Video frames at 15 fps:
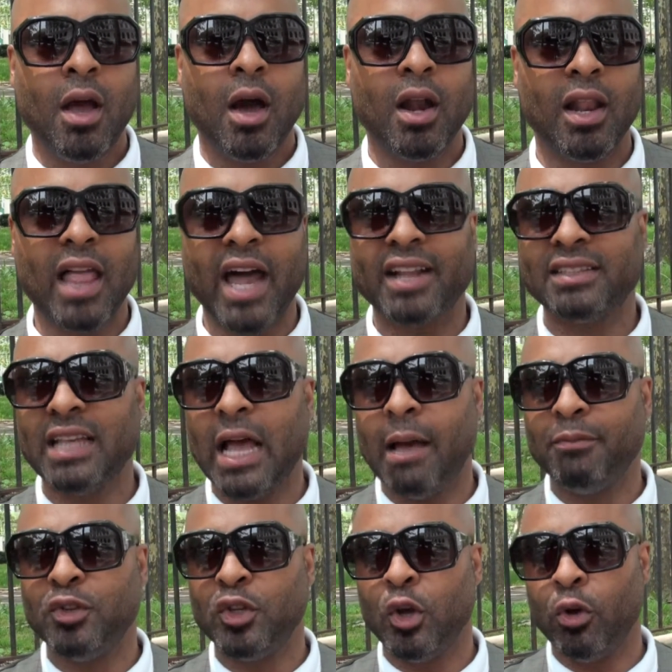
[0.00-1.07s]
and a lot of
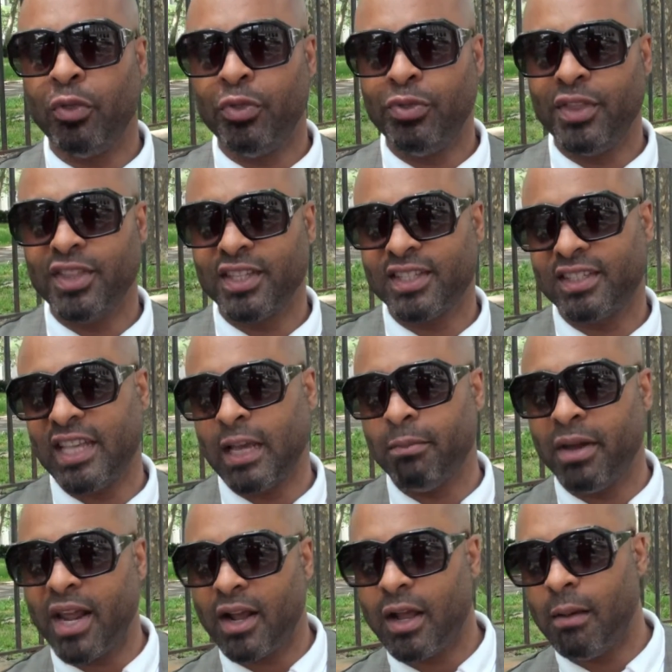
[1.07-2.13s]
times, the
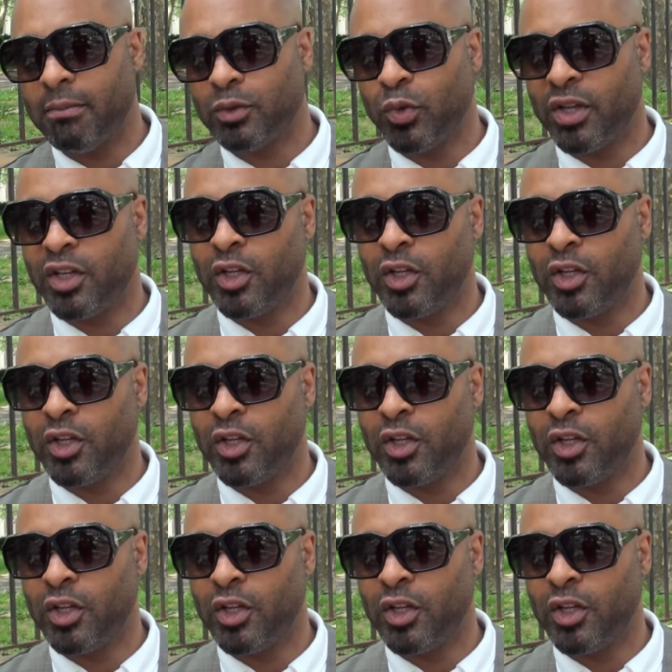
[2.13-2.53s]
stigma that comes with,